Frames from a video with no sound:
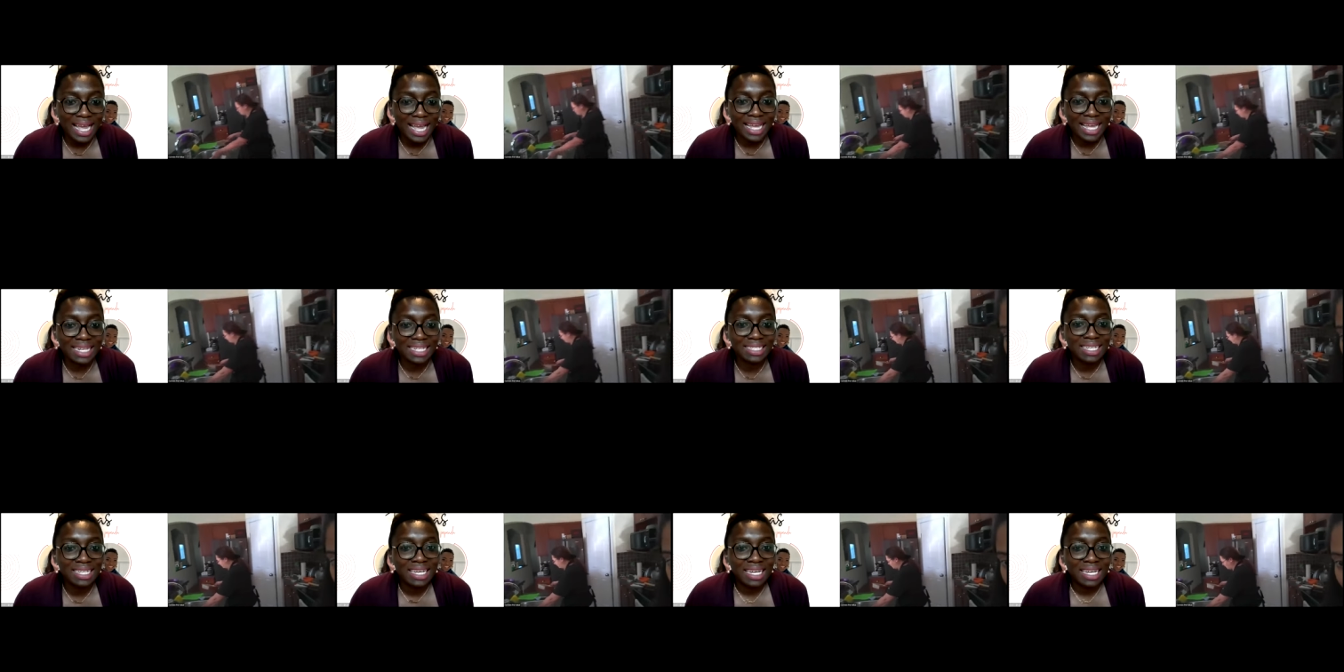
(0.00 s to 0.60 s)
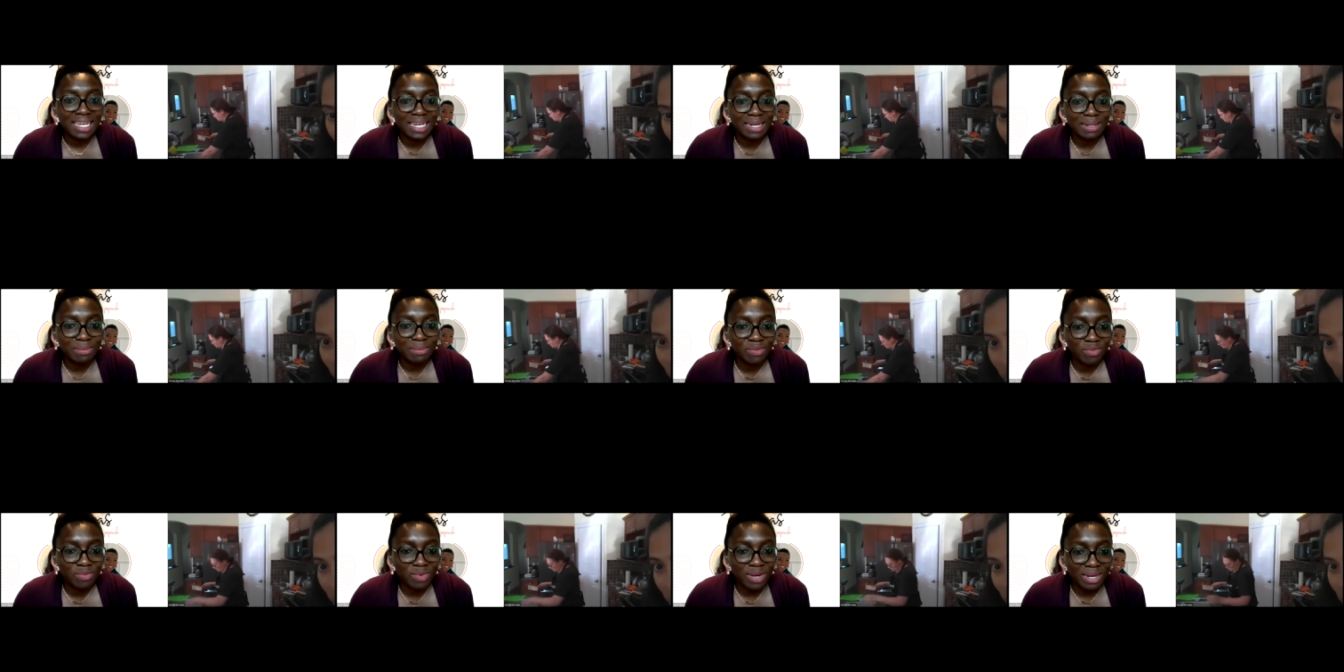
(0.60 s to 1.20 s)
and um,
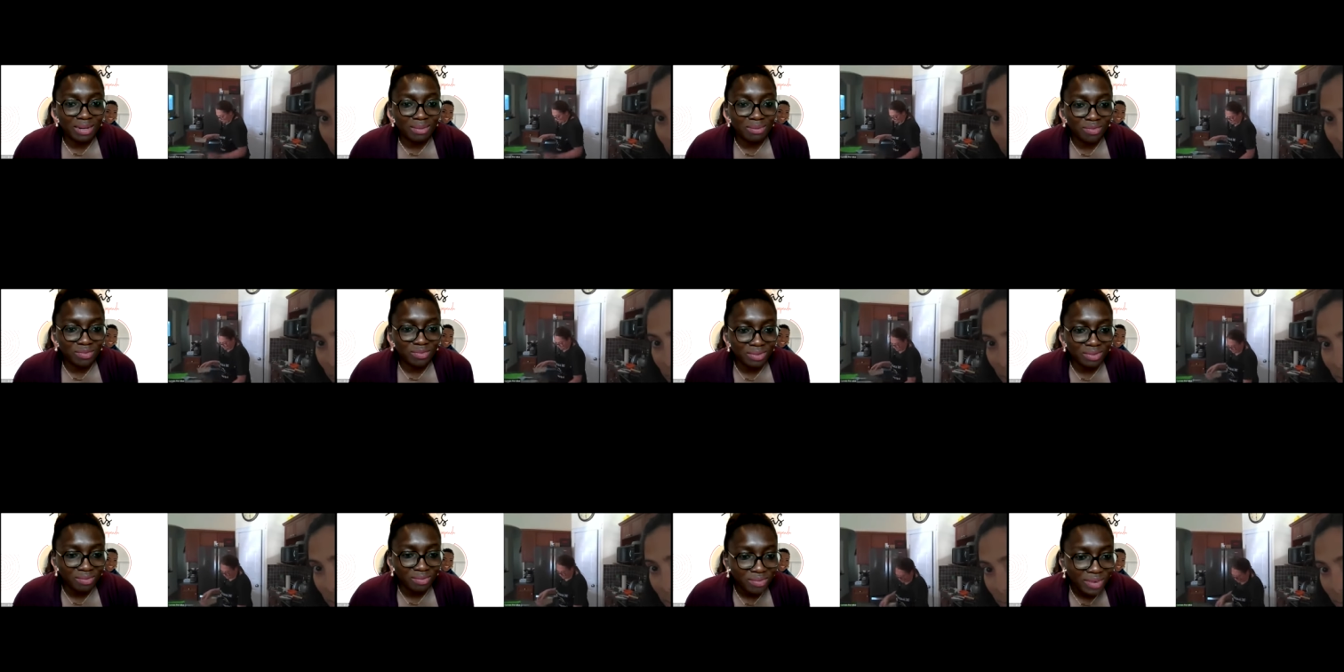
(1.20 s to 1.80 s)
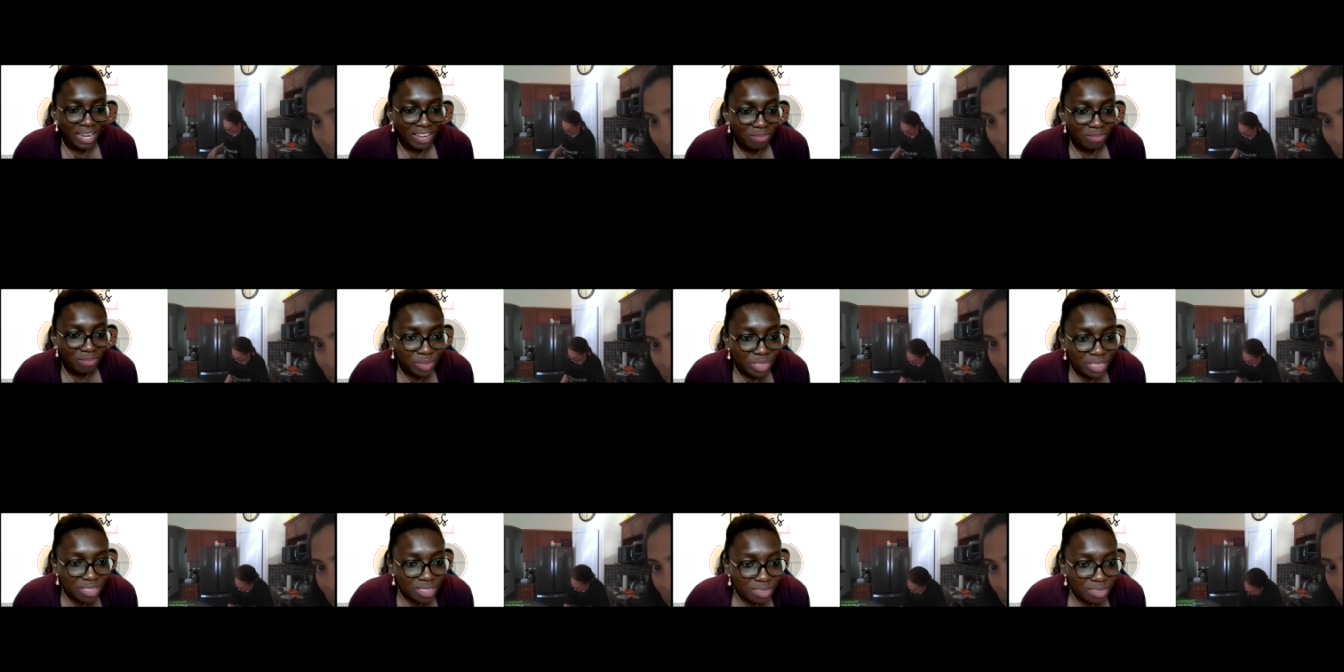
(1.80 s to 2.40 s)
um, five
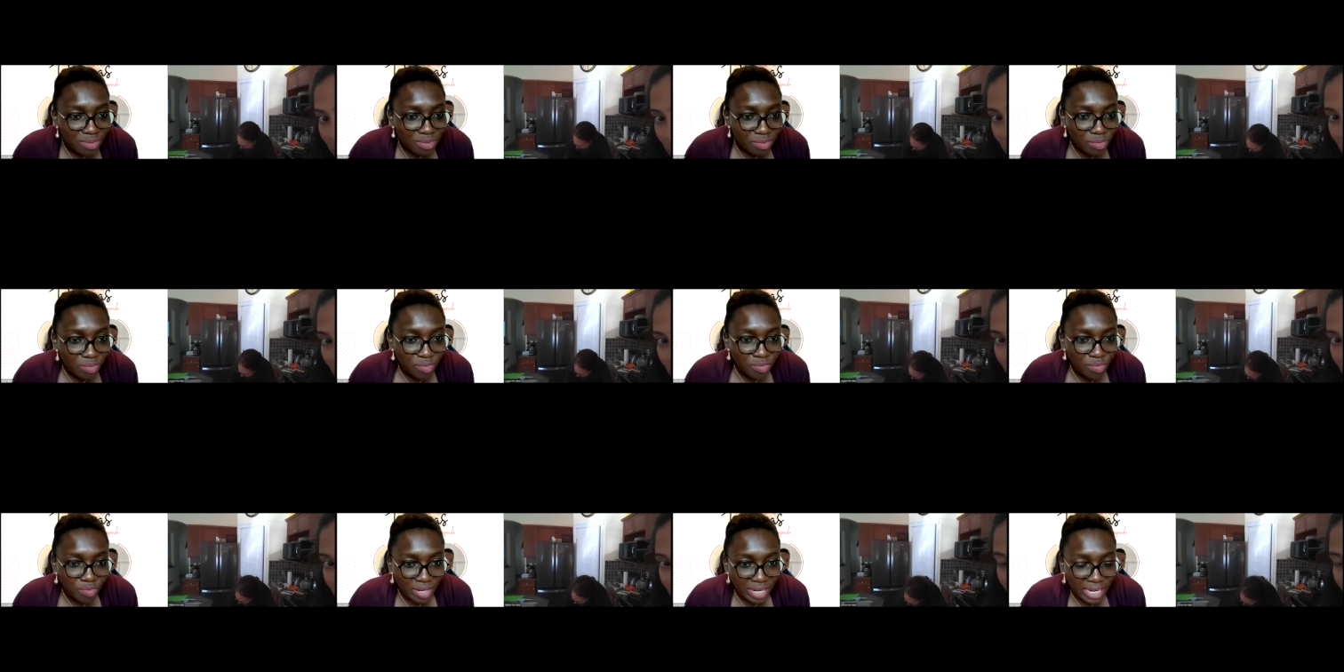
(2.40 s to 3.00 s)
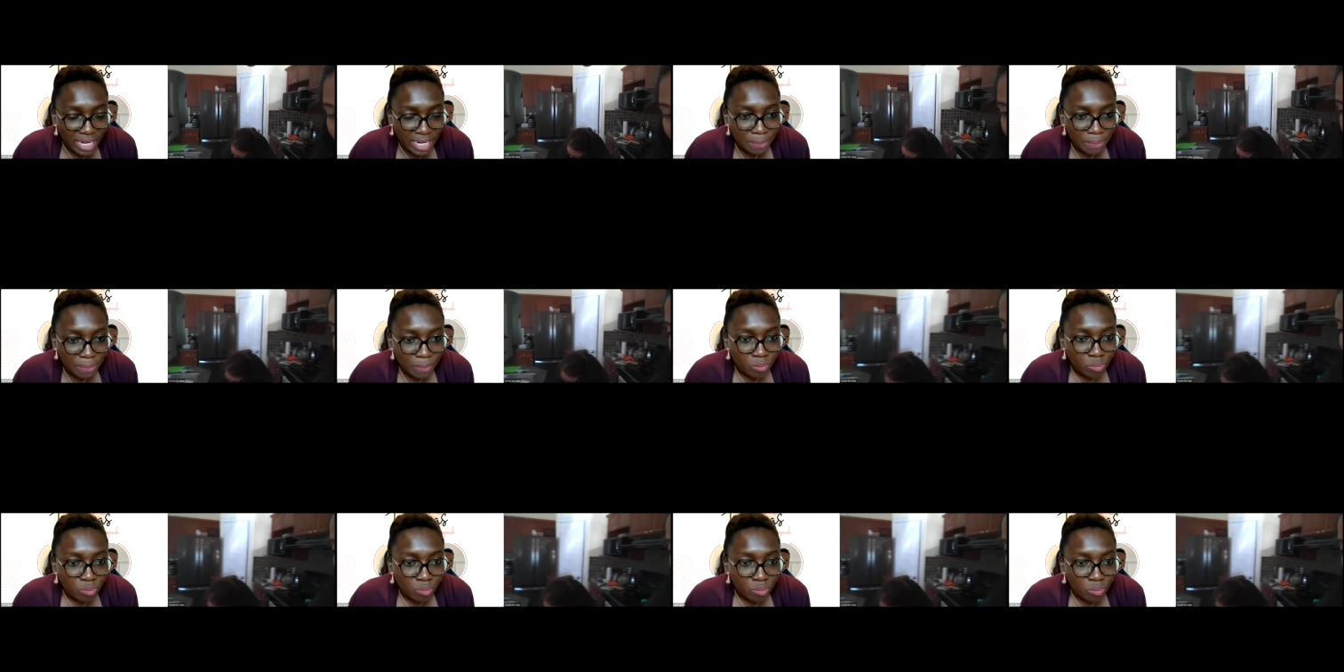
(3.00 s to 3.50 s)
months free.